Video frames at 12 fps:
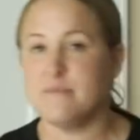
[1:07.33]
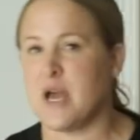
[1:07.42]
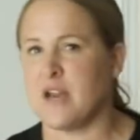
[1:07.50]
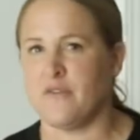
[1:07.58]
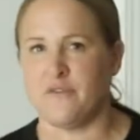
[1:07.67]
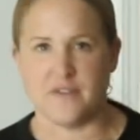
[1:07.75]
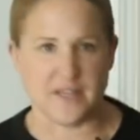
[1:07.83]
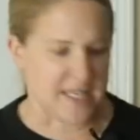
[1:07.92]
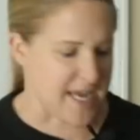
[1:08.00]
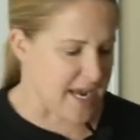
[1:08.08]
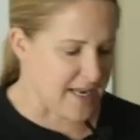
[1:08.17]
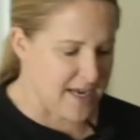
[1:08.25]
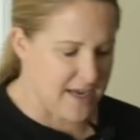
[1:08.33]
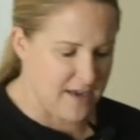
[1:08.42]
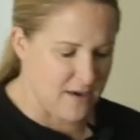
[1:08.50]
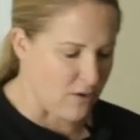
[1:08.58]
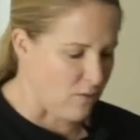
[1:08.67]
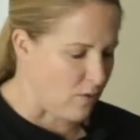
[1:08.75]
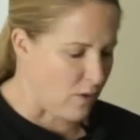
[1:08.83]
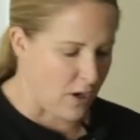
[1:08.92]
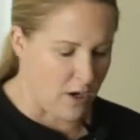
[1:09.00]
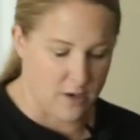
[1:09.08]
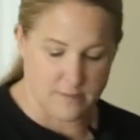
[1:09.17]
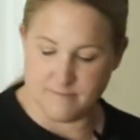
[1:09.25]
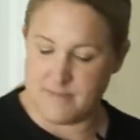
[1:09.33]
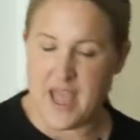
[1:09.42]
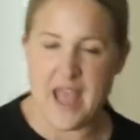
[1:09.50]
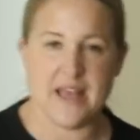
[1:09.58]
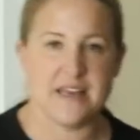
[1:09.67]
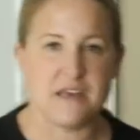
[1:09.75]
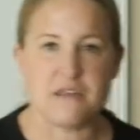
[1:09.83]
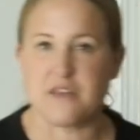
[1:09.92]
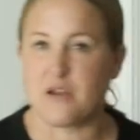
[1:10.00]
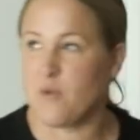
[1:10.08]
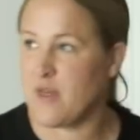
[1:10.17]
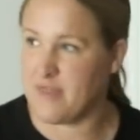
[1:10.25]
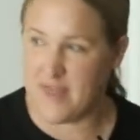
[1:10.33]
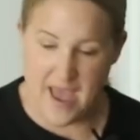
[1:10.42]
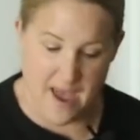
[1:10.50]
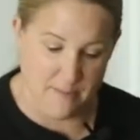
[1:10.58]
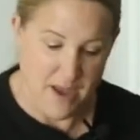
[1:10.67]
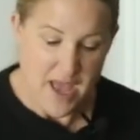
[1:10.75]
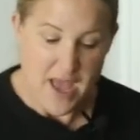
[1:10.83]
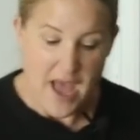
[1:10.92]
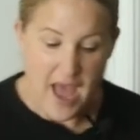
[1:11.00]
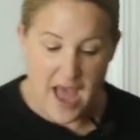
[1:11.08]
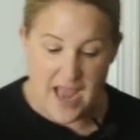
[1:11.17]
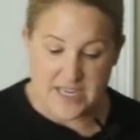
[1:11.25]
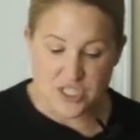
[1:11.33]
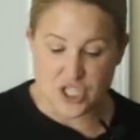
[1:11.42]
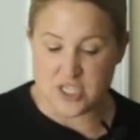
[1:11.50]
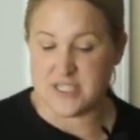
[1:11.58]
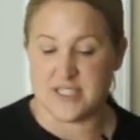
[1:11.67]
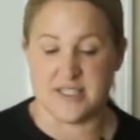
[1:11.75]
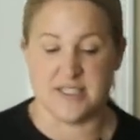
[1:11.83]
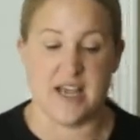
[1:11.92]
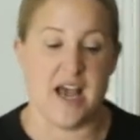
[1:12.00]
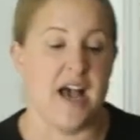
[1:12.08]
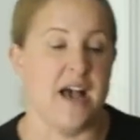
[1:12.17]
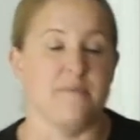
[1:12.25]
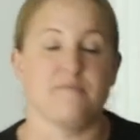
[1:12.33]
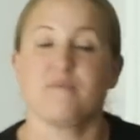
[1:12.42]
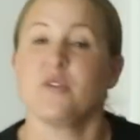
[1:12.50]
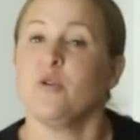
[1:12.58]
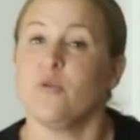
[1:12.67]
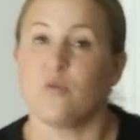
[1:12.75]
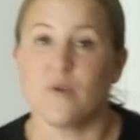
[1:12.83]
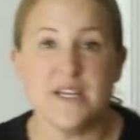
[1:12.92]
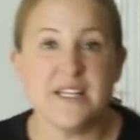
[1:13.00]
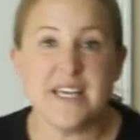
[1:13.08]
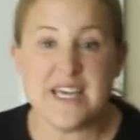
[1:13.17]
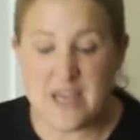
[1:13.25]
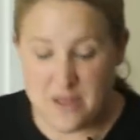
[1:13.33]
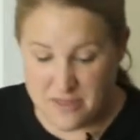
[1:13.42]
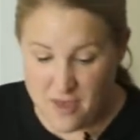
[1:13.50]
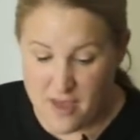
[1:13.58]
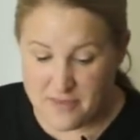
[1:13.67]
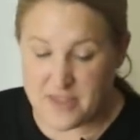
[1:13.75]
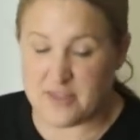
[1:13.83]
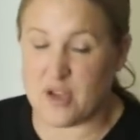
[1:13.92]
not affiliated or anything with them. I just really thought that